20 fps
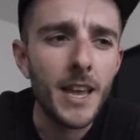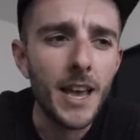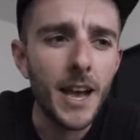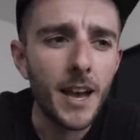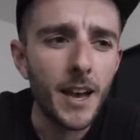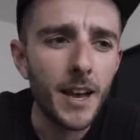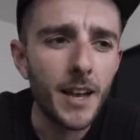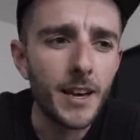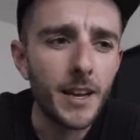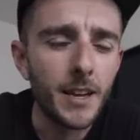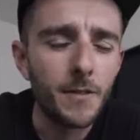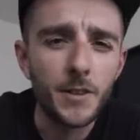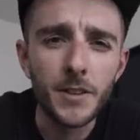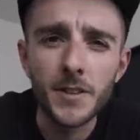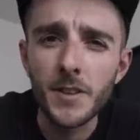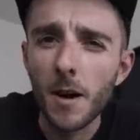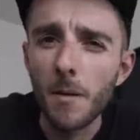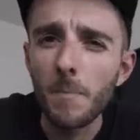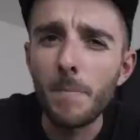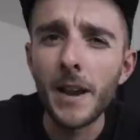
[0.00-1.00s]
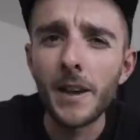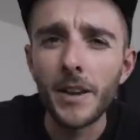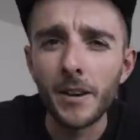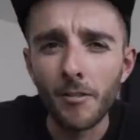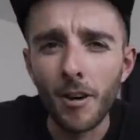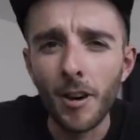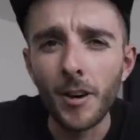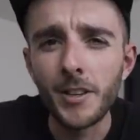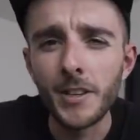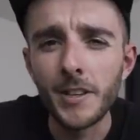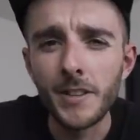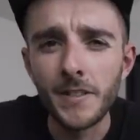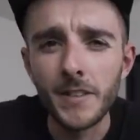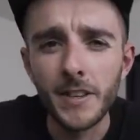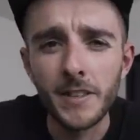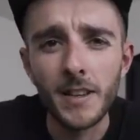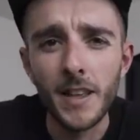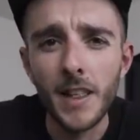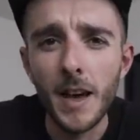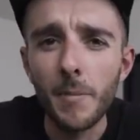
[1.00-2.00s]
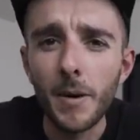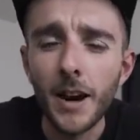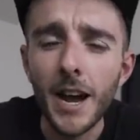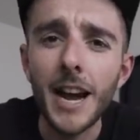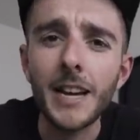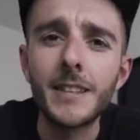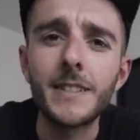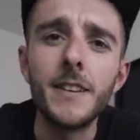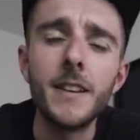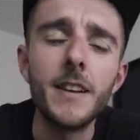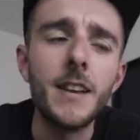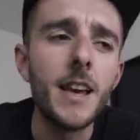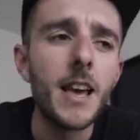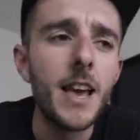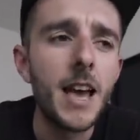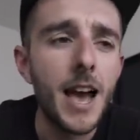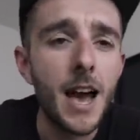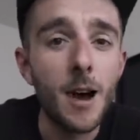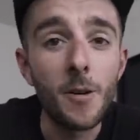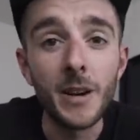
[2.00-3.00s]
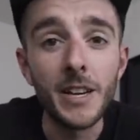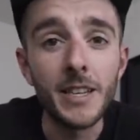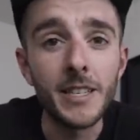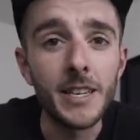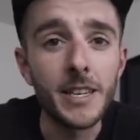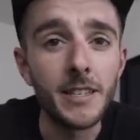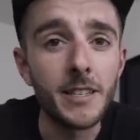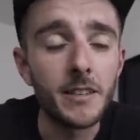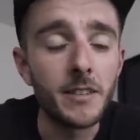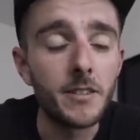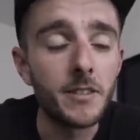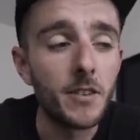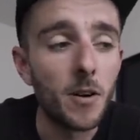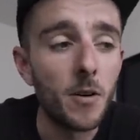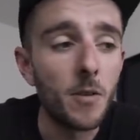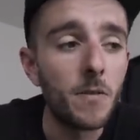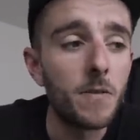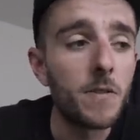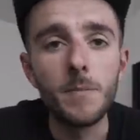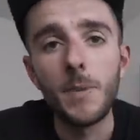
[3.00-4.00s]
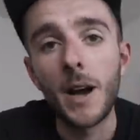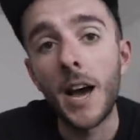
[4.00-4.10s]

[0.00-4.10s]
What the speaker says: And if you start bending rotors and things like that by accident, how easy is it to solve?